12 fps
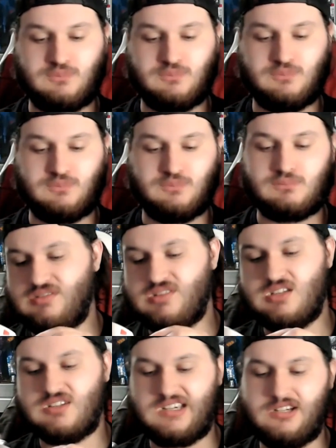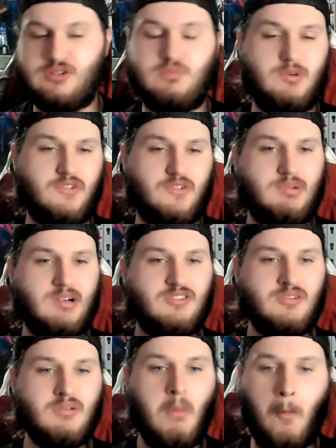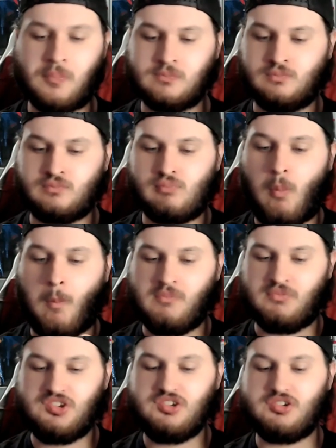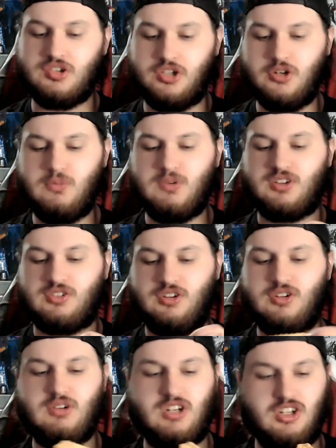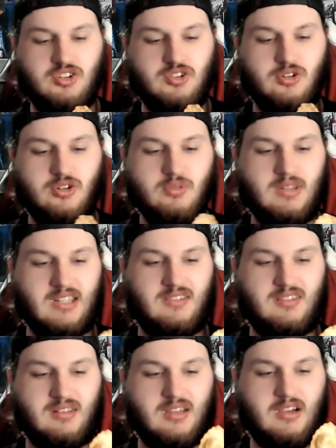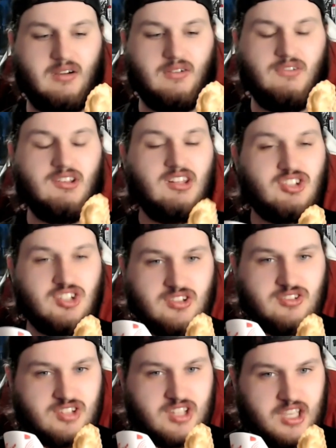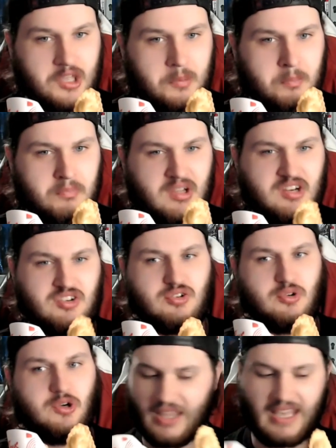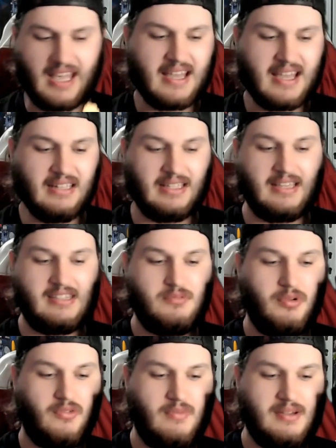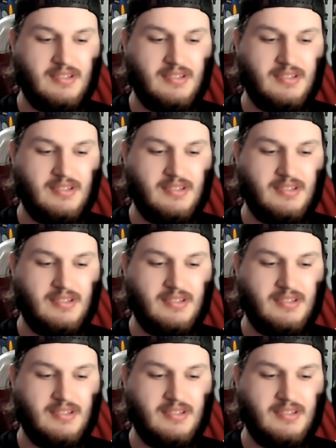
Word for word: We do have these new Buford bites. They're new, but there's a new addition to them, and it's a Philly cheesesteak addition to it. Kind of like these Buford bites.